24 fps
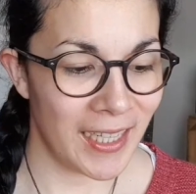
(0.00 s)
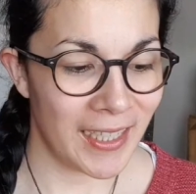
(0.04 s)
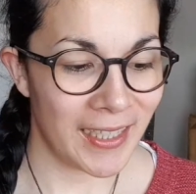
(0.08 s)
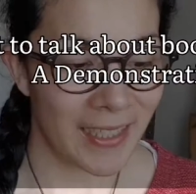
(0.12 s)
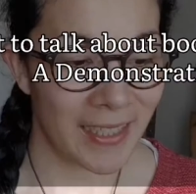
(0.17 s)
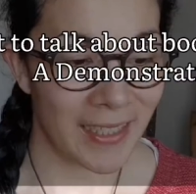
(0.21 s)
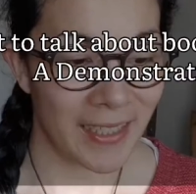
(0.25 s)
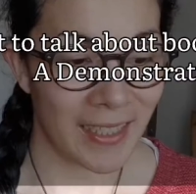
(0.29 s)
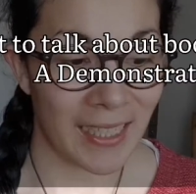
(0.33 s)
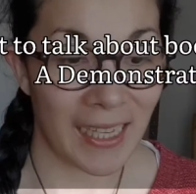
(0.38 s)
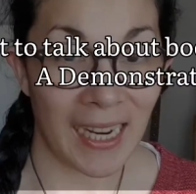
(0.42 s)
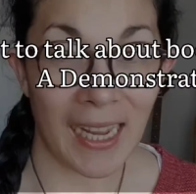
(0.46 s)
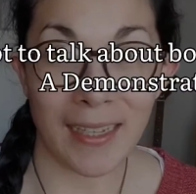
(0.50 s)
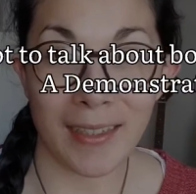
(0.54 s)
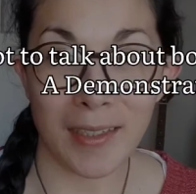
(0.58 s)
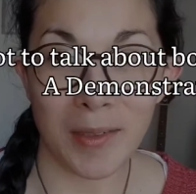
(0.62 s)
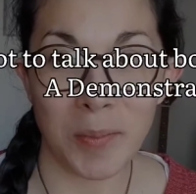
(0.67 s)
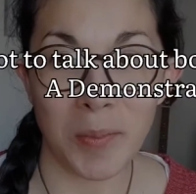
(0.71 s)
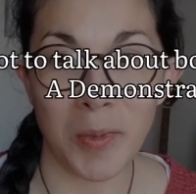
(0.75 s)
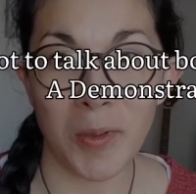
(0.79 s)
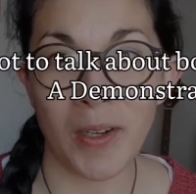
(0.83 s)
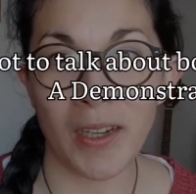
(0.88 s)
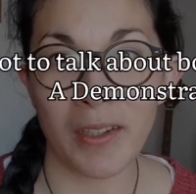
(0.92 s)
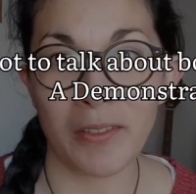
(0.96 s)
The
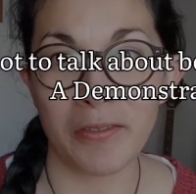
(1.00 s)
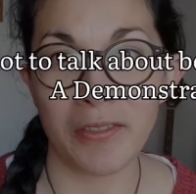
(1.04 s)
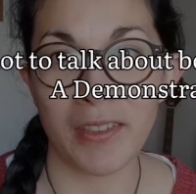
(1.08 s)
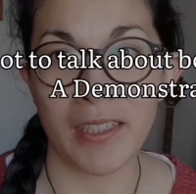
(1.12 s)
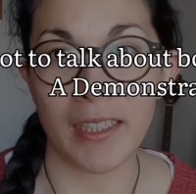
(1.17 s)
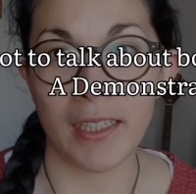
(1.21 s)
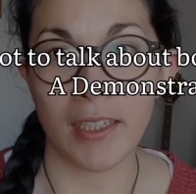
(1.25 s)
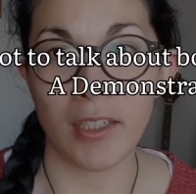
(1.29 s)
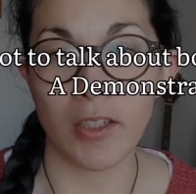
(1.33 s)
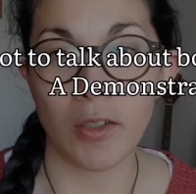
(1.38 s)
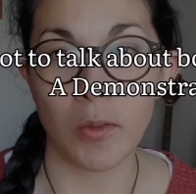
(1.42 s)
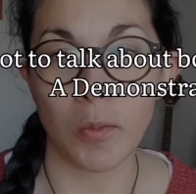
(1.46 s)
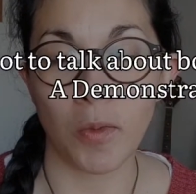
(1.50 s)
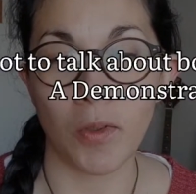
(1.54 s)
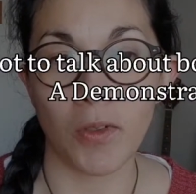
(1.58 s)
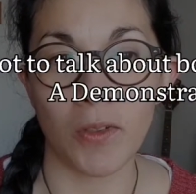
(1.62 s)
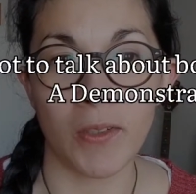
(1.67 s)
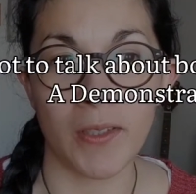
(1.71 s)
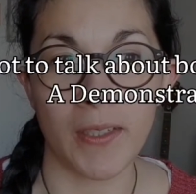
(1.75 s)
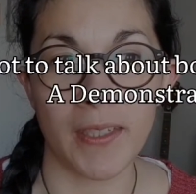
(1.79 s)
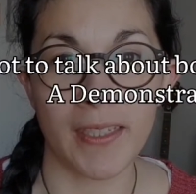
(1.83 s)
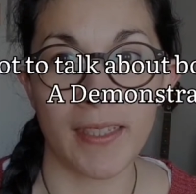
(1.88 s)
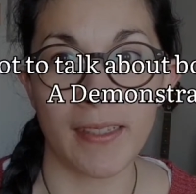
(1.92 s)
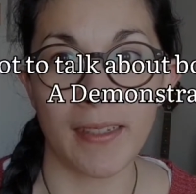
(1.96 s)
last book I finished
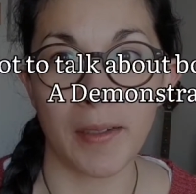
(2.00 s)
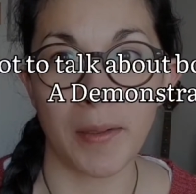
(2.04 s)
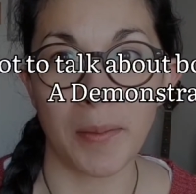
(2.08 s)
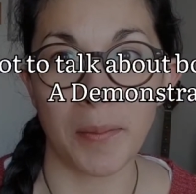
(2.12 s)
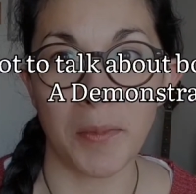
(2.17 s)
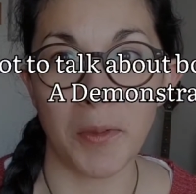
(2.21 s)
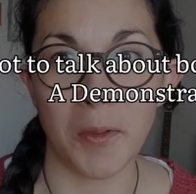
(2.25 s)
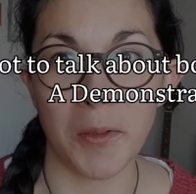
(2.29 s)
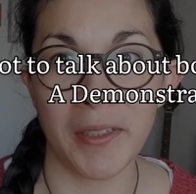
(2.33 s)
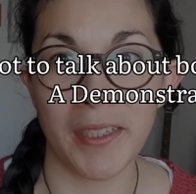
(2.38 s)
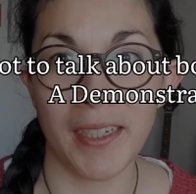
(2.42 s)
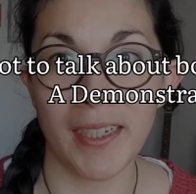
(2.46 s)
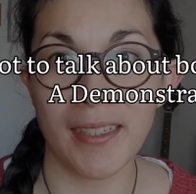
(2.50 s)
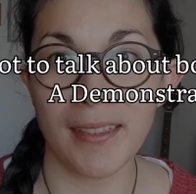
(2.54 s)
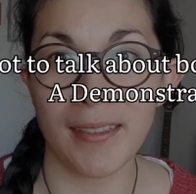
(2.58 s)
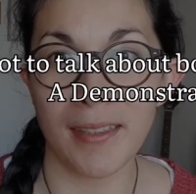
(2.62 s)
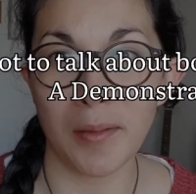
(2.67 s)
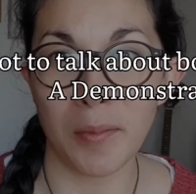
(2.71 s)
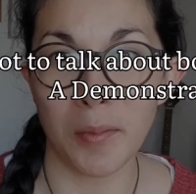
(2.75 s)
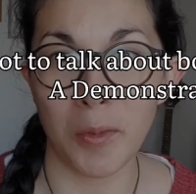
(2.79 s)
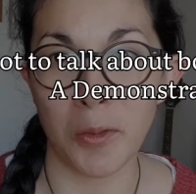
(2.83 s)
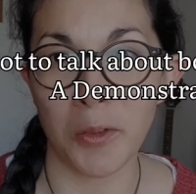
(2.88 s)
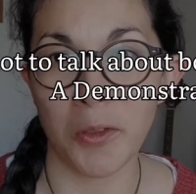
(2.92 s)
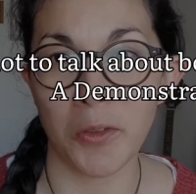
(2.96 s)
was
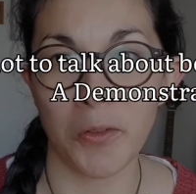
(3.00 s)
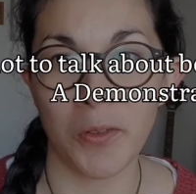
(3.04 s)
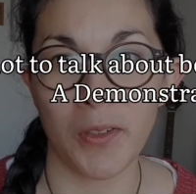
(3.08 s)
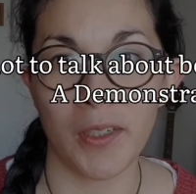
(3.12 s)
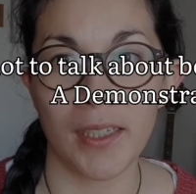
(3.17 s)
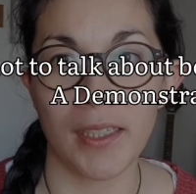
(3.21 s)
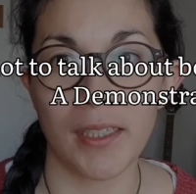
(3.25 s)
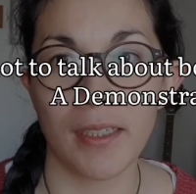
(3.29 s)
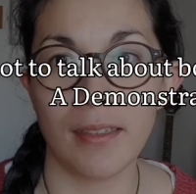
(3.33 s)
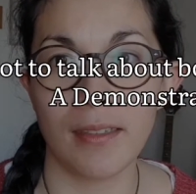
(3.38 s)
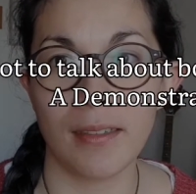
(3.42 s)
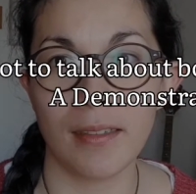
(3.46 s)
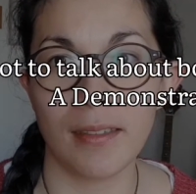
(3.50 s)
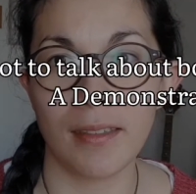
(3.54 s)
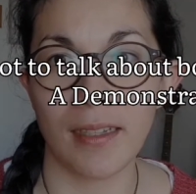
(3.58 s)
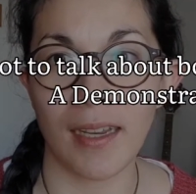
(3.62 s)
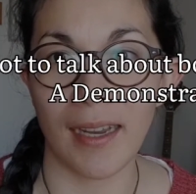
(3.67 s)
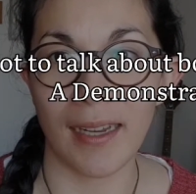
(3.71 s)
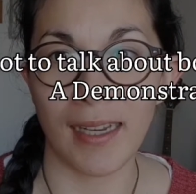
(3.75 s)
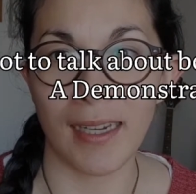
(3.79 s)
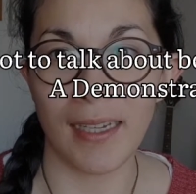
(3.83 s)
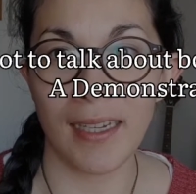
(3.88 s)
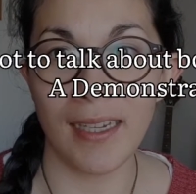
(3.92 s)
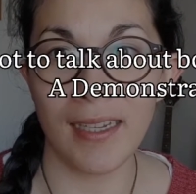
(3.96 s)
Ottessa Moshfegh's
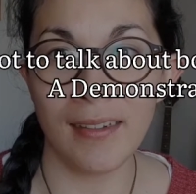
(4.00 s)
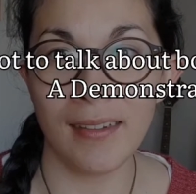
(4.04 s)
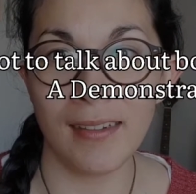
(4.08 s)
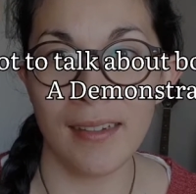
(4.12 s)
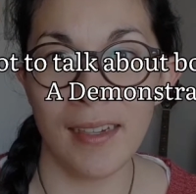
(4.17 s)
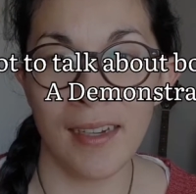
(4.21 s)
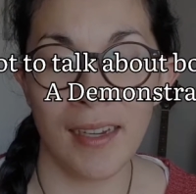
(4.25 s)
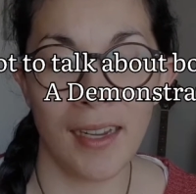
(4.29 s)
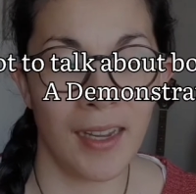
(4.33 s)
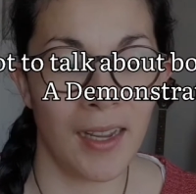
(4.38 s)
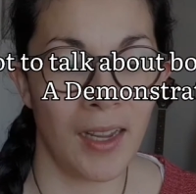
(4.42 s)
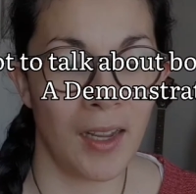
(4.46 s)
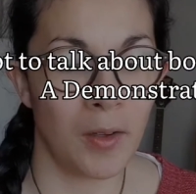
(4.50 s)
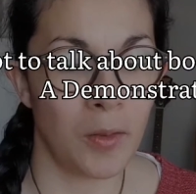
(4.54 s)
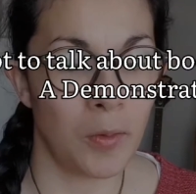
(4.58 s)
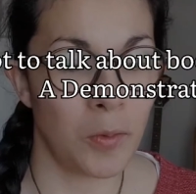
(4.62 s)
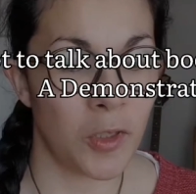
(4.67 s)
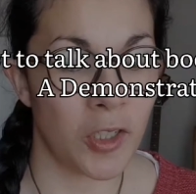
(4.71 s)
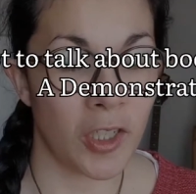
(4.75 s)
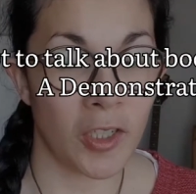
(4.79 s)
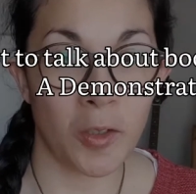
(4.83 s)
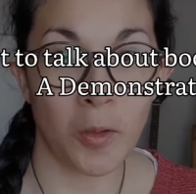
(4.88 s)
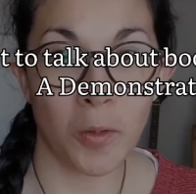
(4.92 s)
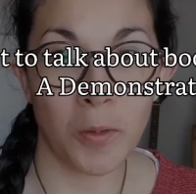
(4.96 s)
Eileen,
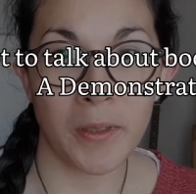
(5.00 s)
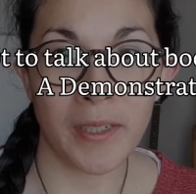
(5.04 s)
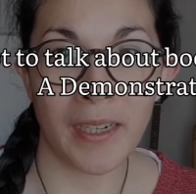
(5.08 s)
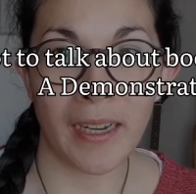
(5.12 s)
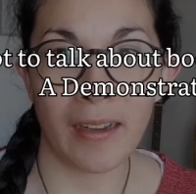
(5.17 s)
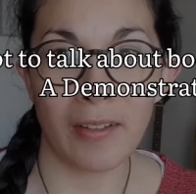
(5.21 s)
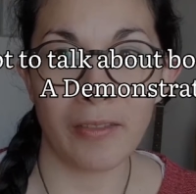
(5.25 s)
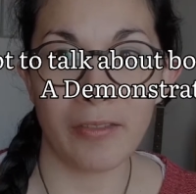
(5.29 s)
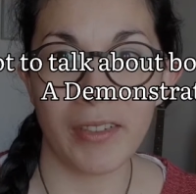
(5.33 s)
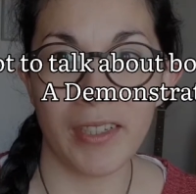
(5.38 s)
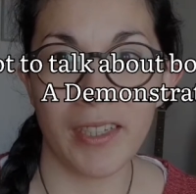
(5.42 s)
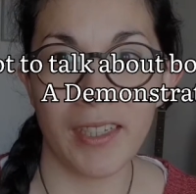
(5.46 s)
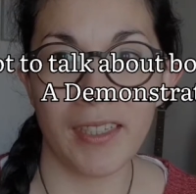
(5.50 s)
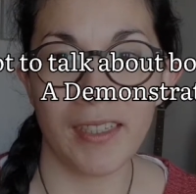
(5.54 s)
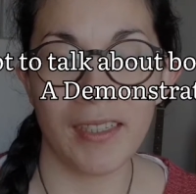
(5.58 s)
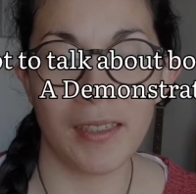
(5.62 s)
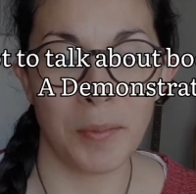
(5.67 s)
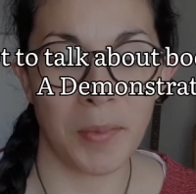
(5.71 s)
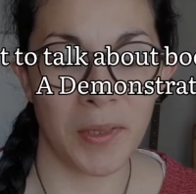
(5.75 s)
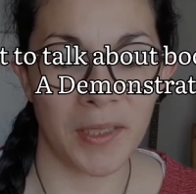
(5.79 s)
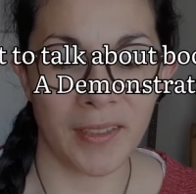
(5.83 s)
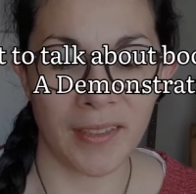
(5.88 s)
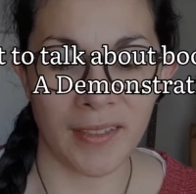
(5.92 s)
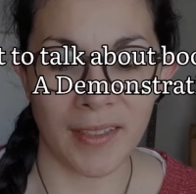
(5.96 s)
which I don't have here
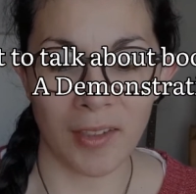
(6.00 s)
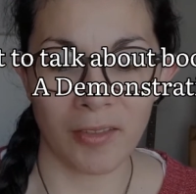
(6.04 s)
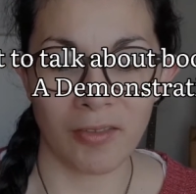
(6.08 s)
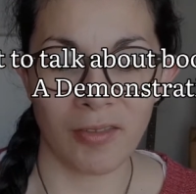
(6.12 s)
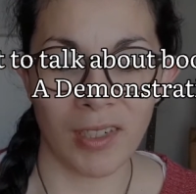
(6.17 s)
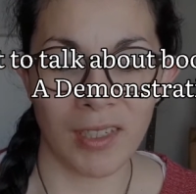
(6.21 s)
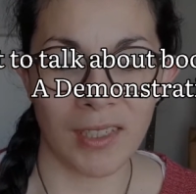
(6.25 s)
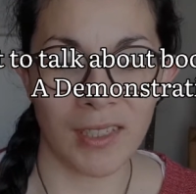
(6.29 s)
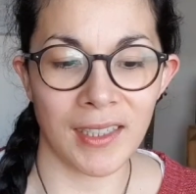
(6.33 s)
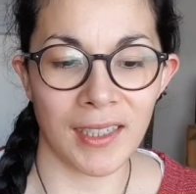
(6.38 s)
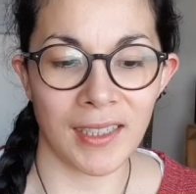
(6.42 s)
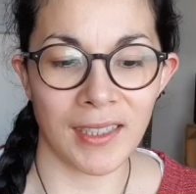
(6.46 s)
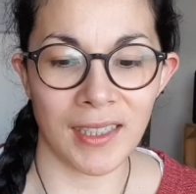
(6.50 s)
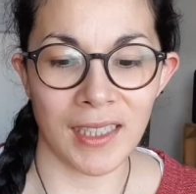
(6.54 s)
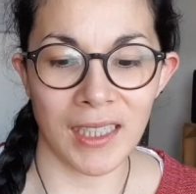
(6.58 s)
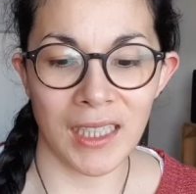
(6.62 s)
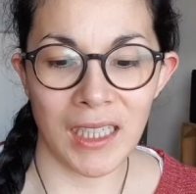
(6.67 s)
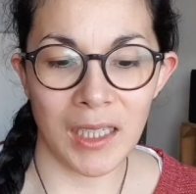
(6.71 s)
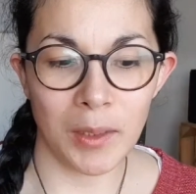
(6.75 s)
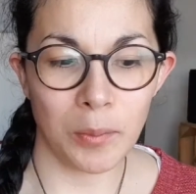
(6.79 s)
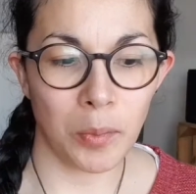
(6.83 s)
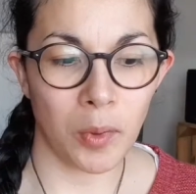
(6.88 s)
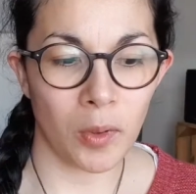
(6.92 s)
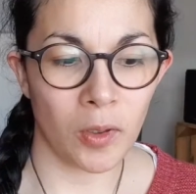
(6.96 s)
because I read it as an
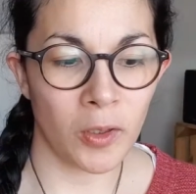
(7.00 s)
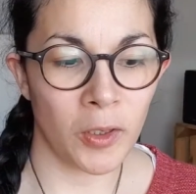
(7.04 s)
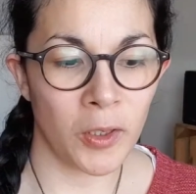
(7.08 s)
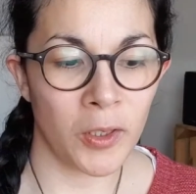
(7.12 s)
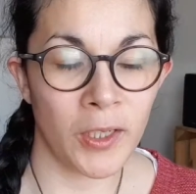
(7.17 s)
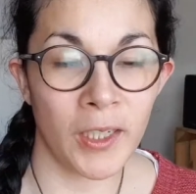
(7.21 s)
ebook.